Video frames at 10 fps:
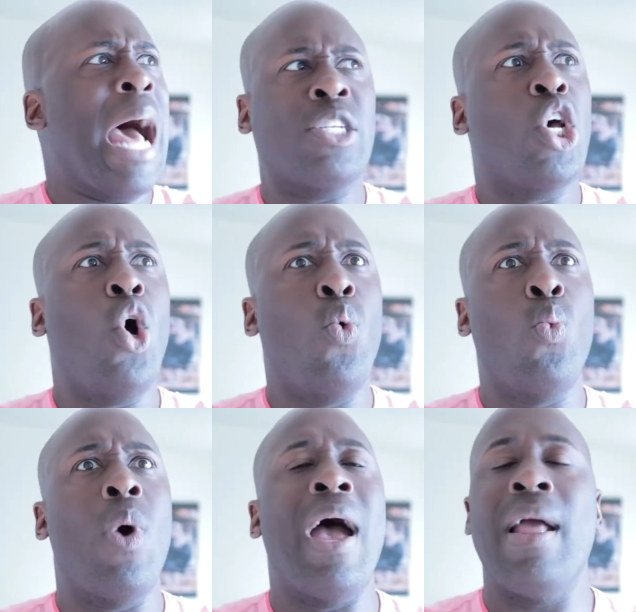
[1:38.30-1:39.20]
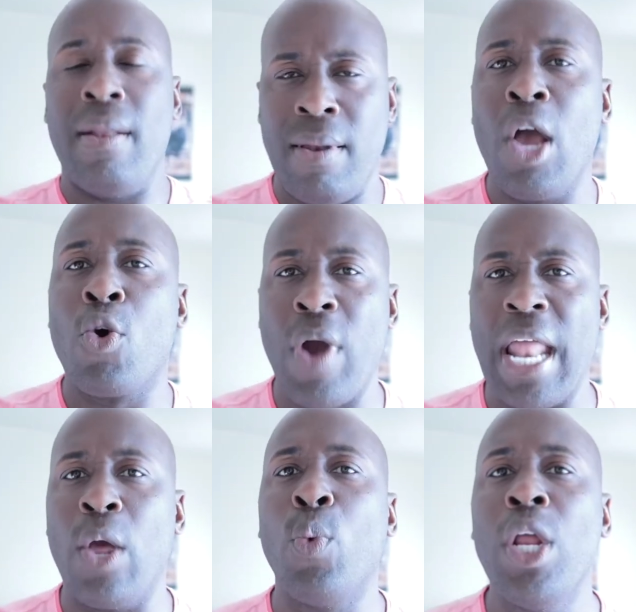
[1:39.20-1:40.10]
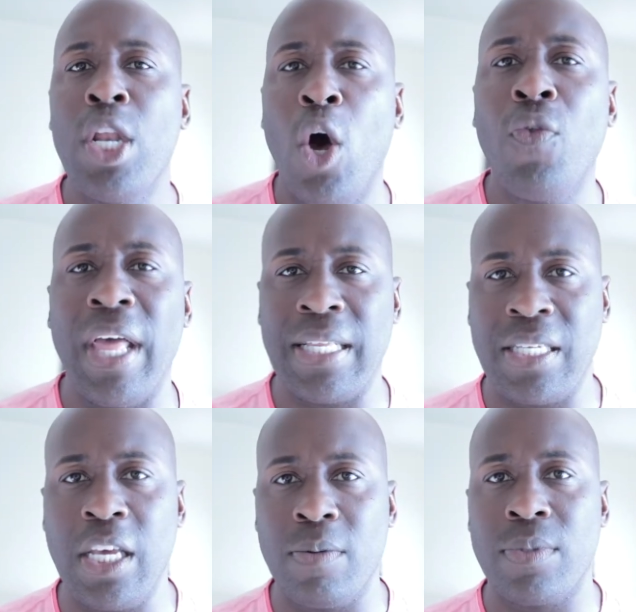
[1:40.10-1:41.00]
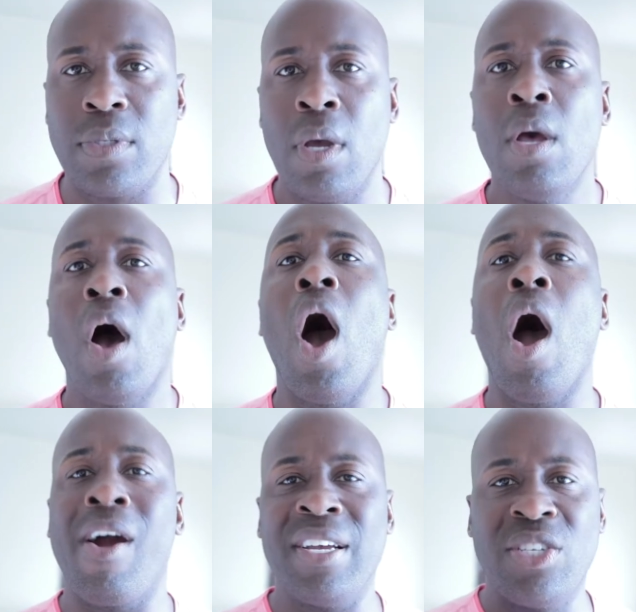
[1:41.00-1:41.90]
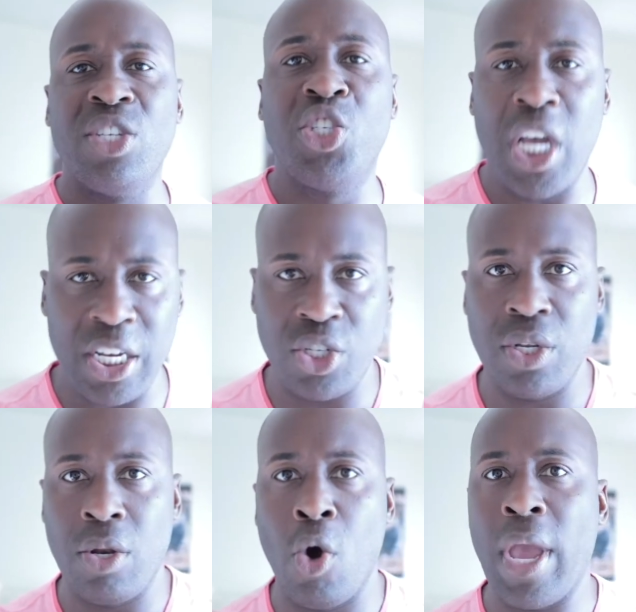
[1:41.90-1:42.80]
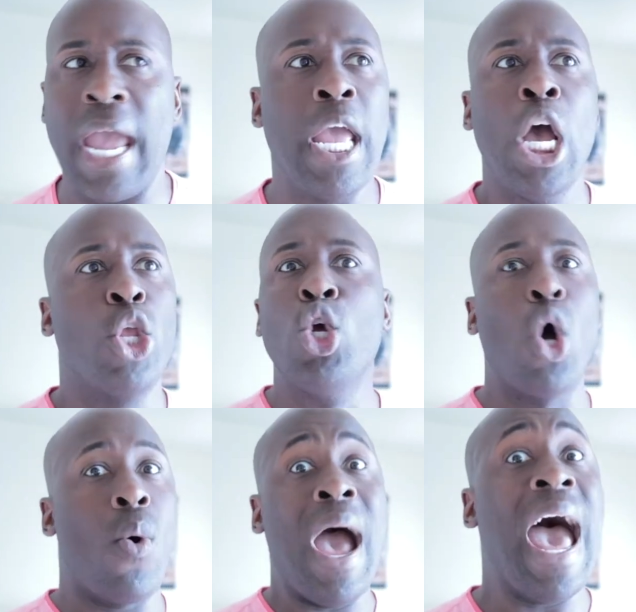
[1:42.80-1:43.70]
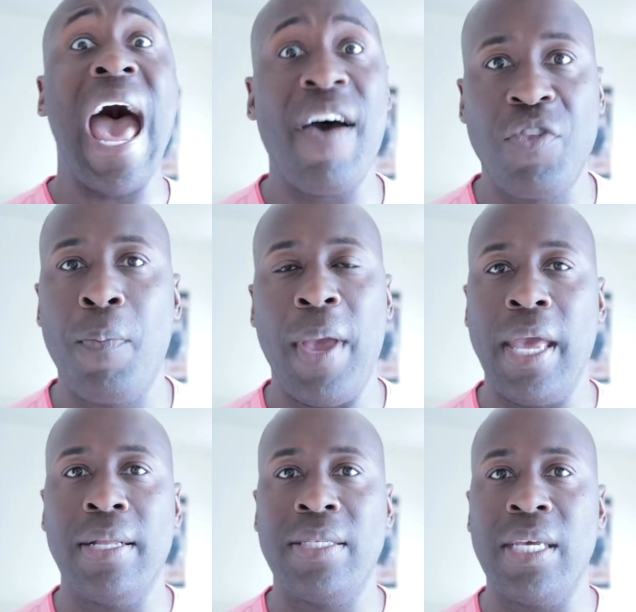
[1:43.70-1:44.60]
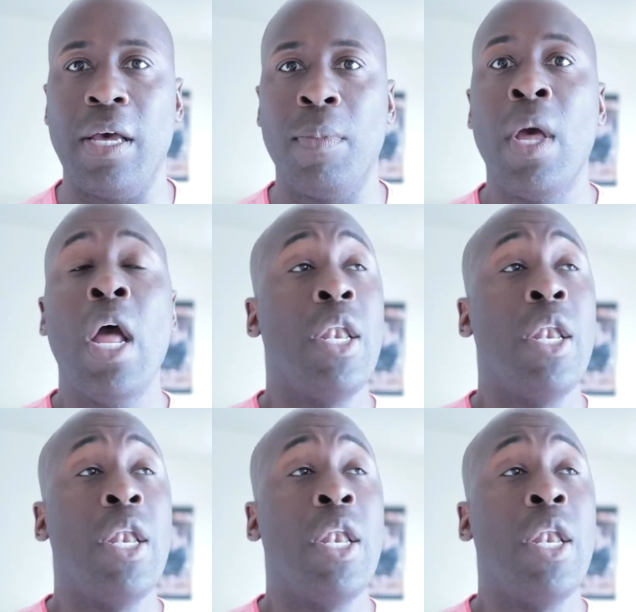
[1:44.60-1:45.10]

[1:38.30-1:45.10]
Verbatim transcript: So now granted, we know that tips are a suggestion, okay? You don't have to pay a tip.